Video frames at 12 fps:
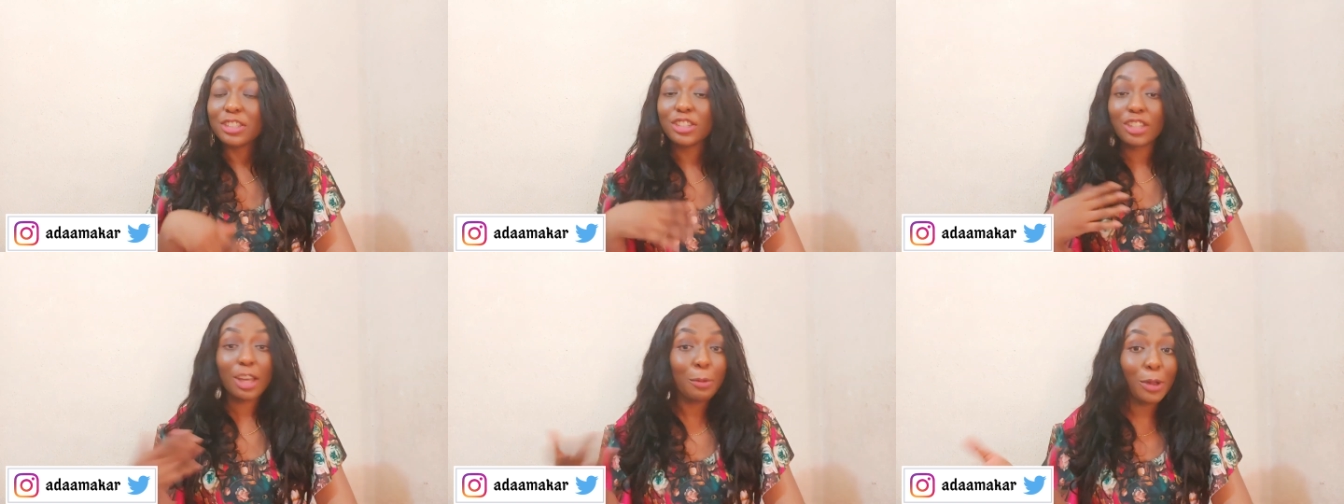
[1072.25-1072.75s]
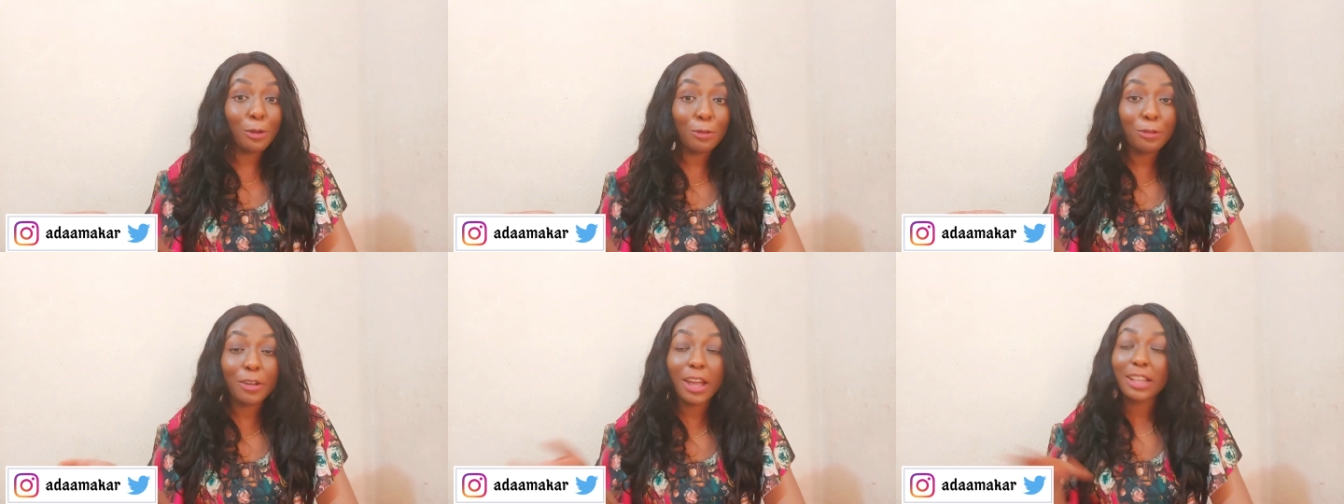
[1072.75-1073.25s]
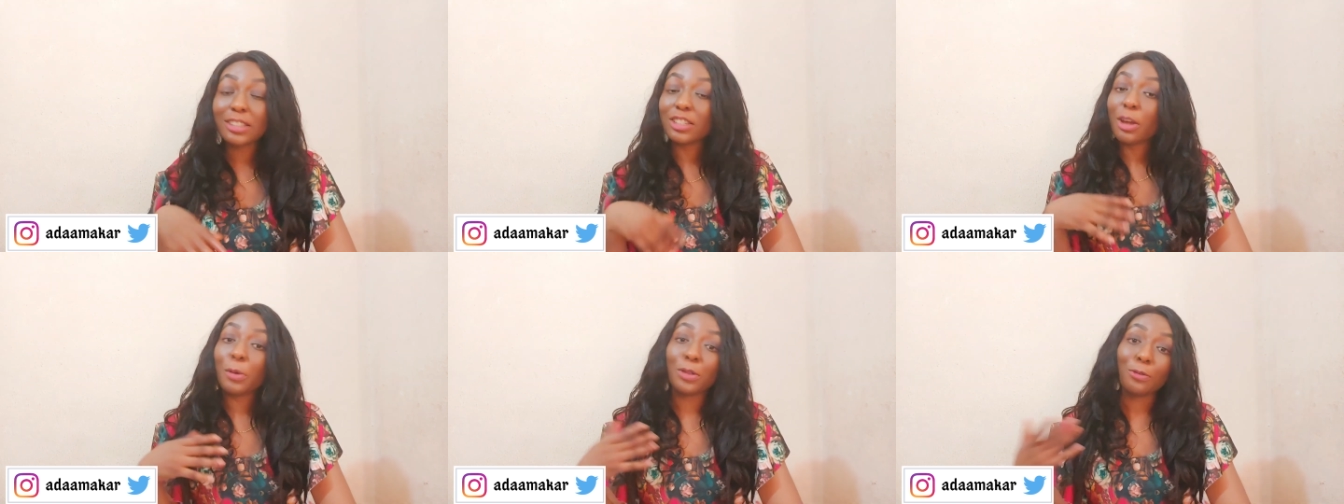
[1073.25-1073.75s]
share with your friends,
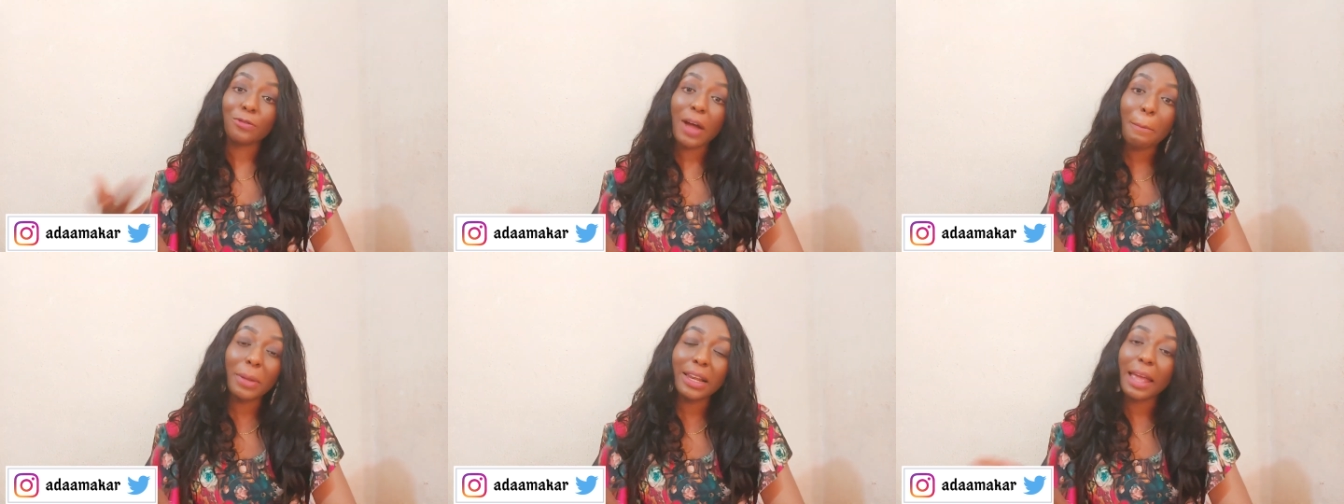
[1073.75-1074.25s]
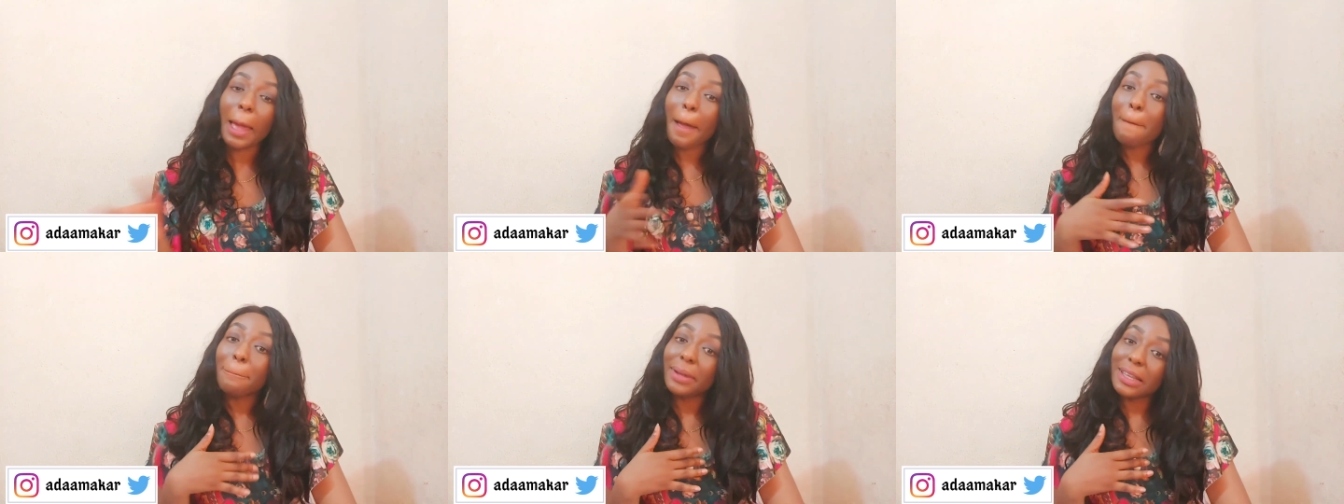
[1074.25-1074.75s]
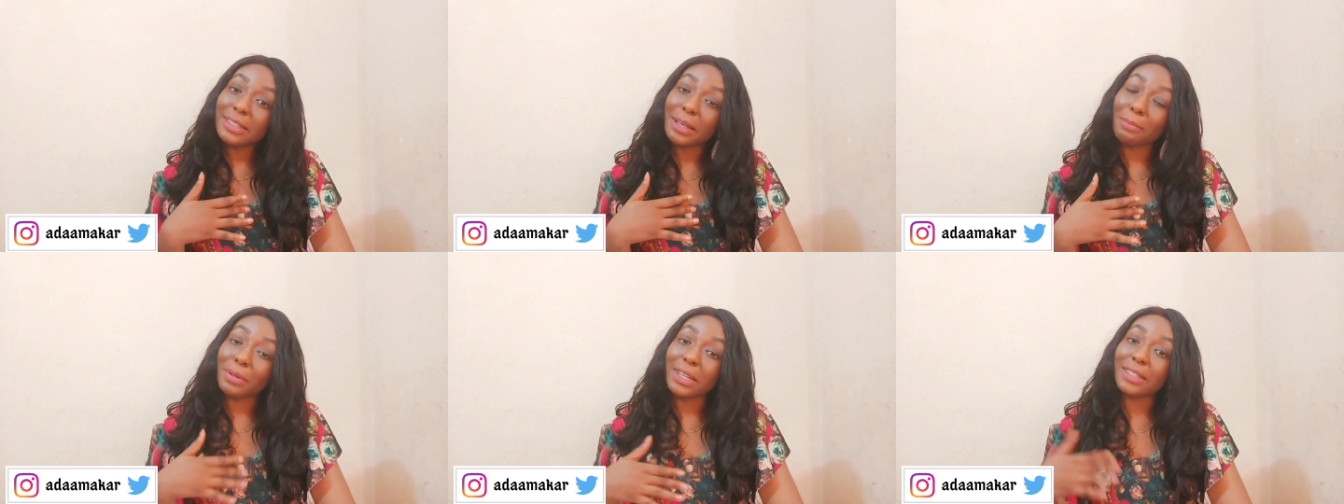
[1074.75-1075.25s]
share with your family. Please
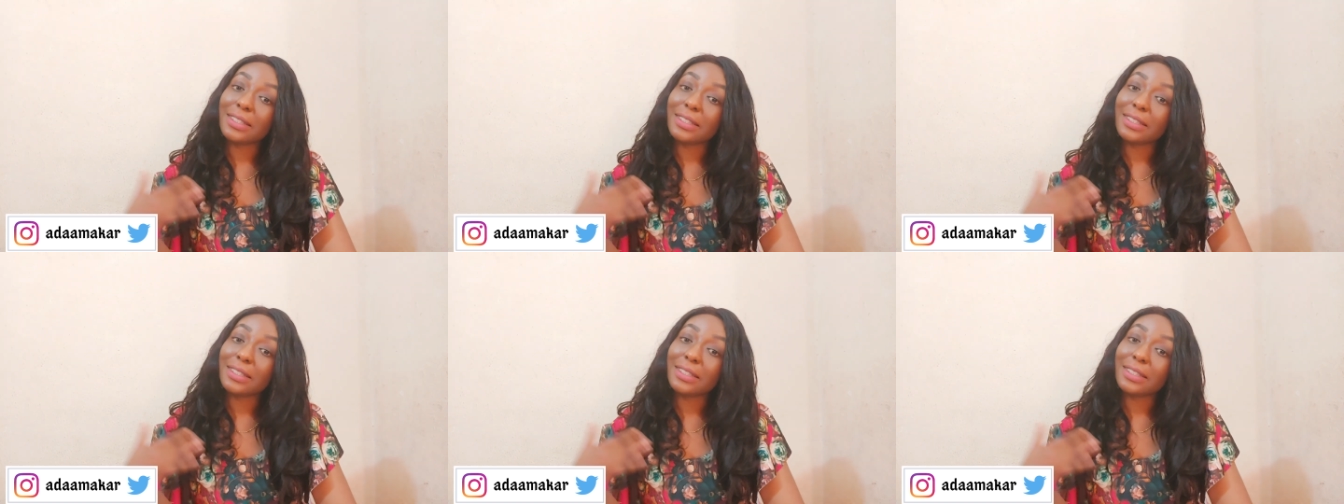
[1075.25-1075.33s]
and please.